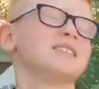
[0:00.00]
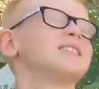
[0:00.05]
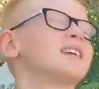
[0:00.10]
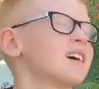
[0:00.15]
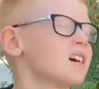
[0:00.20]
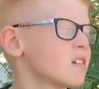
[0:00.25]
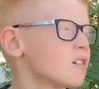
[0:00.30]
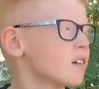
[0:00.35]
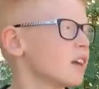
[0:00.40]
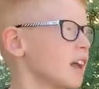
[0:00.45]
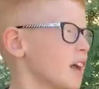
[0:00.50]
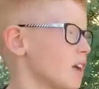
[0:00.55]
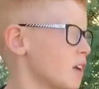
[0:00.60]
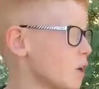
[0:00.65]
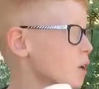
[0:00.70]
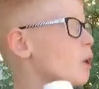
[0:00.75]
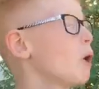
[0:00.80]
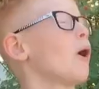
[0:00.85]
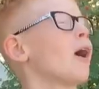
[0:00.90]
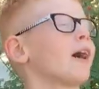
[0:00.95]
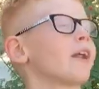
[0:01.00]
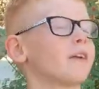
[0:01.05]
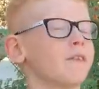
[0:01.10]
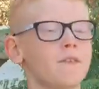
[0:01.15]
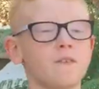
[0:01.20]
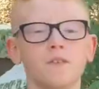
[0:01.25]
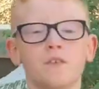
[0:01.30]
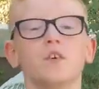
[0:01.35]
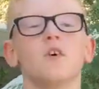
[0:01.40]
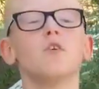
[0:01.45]
Sadly, I don't know how to
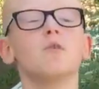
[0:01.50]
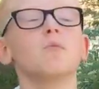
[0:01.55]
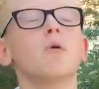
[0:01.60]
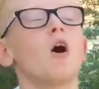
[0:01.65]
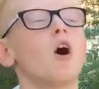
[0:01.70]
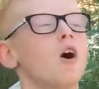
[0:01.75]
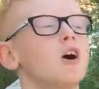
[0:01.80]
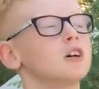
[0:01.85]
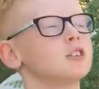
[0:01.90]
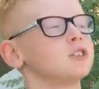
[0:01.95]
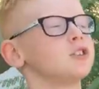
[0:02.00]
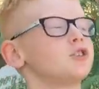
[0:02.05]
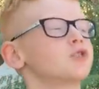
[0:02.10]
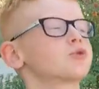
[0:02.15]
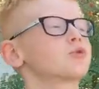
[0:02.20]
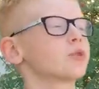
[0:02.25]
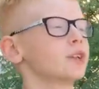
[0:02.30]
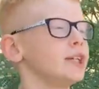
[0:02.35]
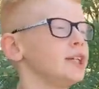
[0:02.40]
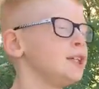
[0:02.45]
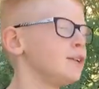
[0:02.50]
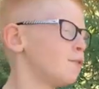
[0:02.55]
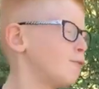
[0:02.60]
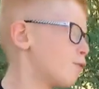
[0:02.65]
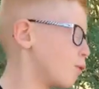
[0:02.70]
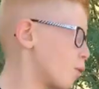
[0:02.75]
film on screen